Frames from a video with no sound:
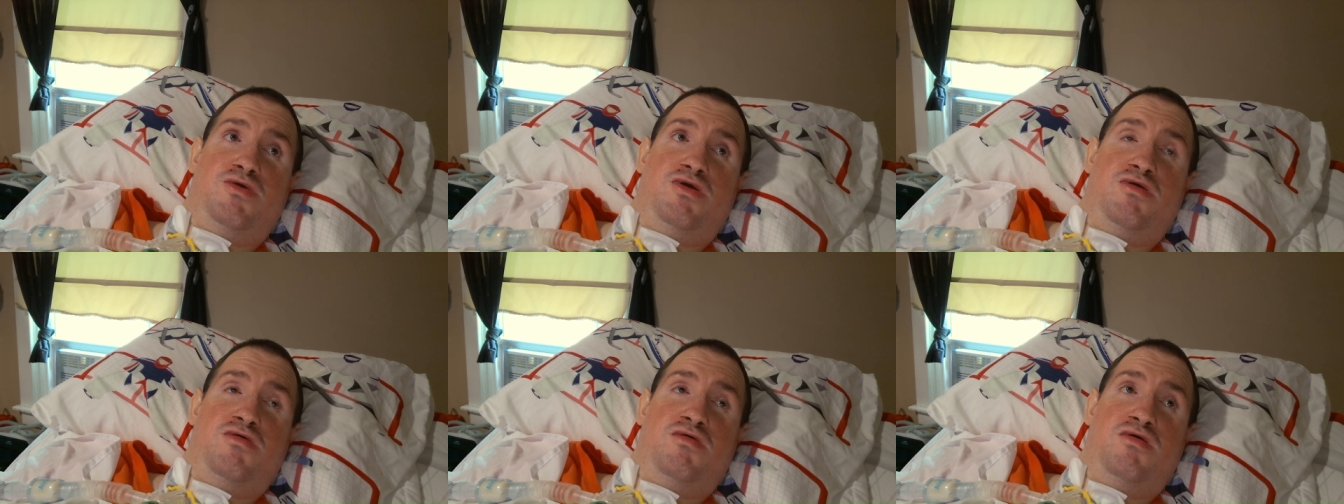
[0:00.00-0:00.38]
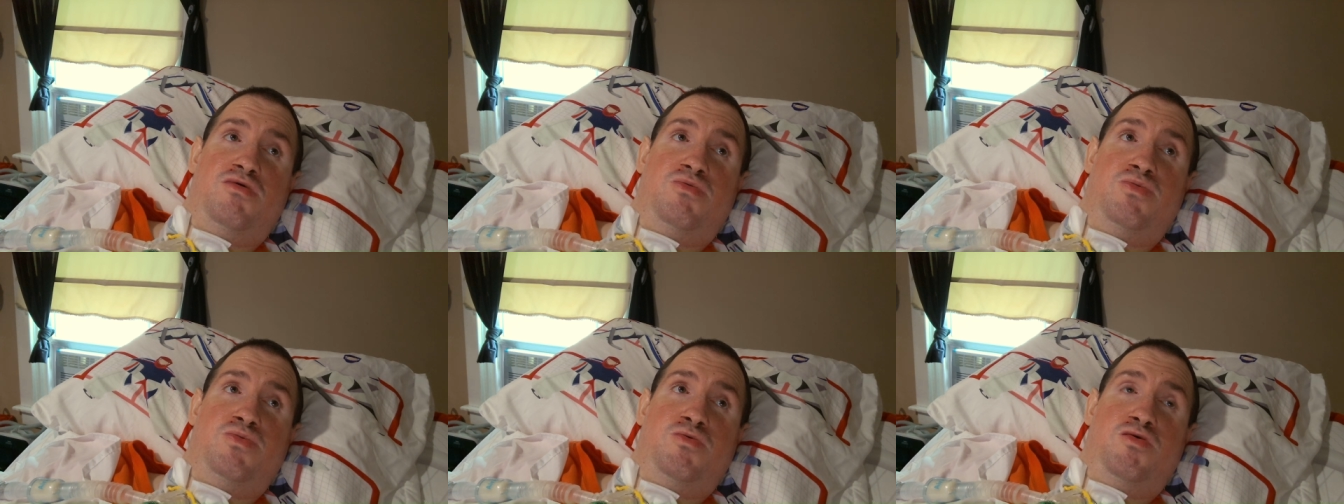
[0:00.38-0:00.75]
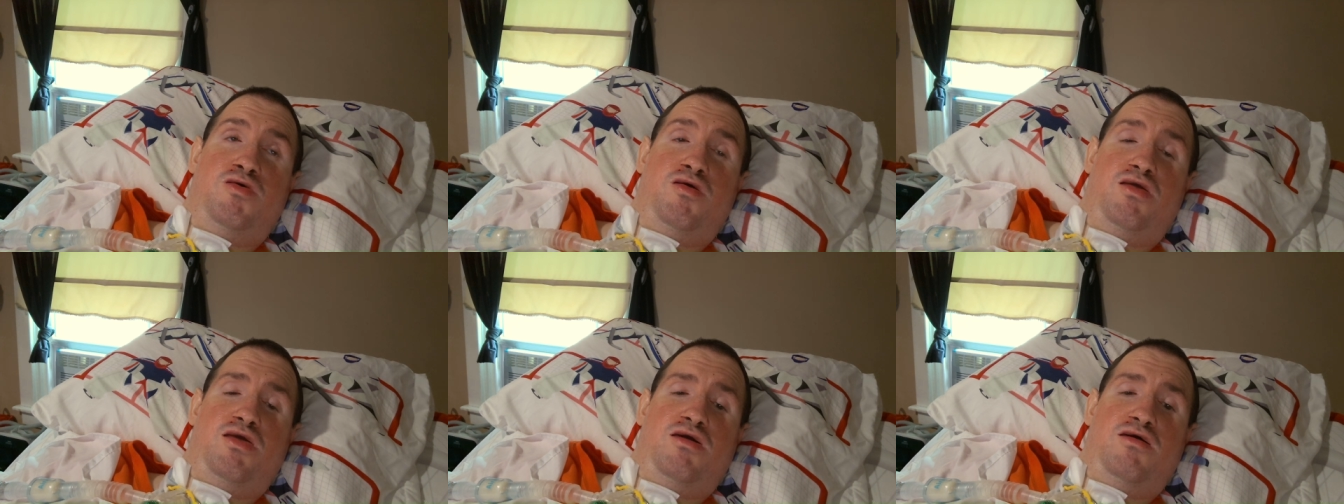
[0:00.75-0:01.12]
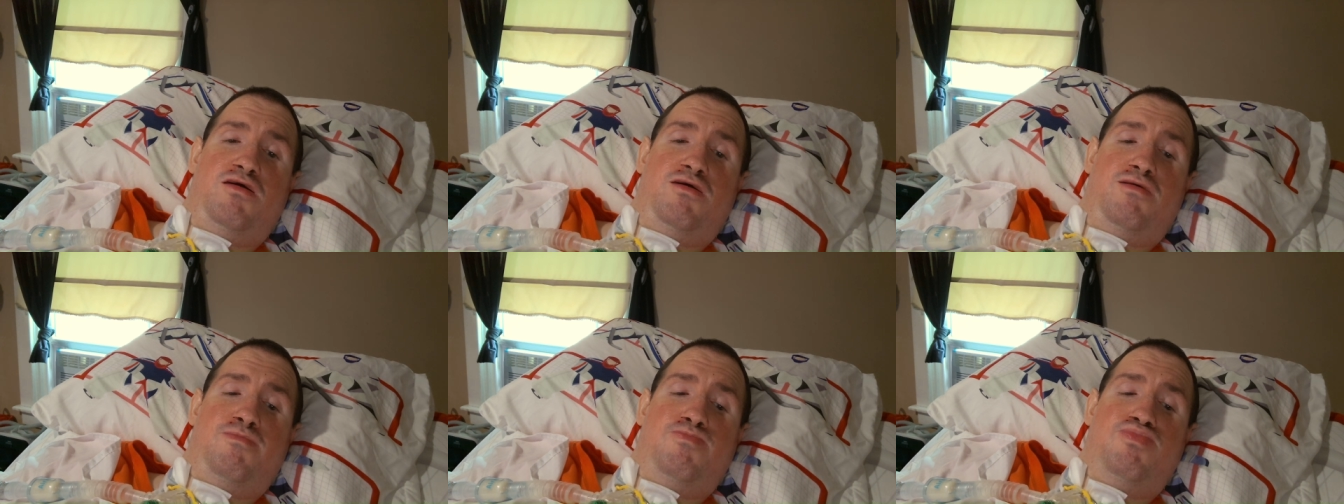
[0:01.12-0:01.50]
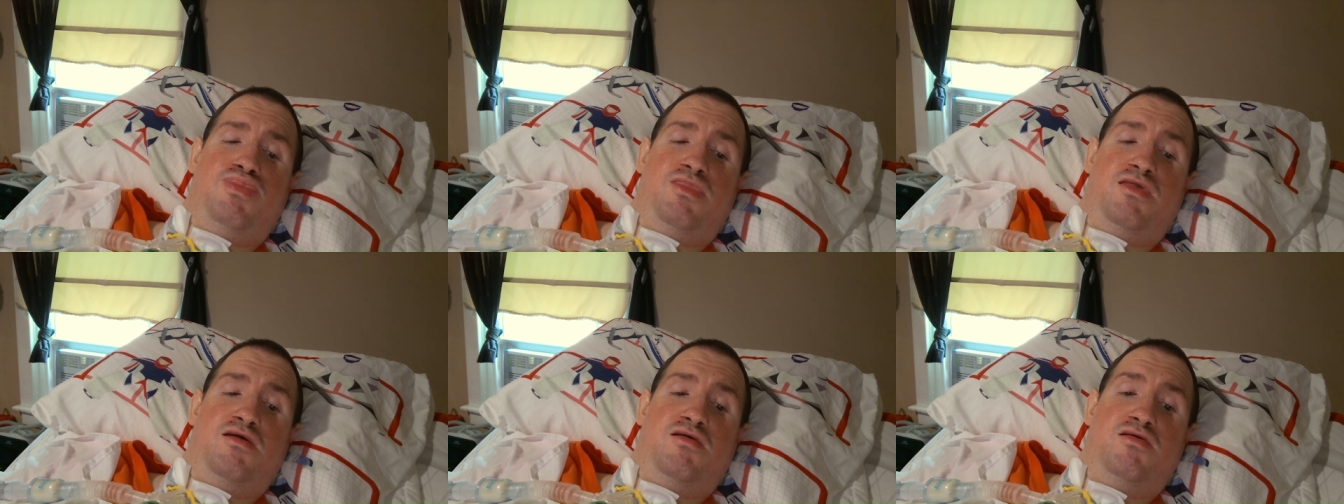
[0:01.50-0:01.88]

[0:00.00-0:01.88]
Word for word: he fought um,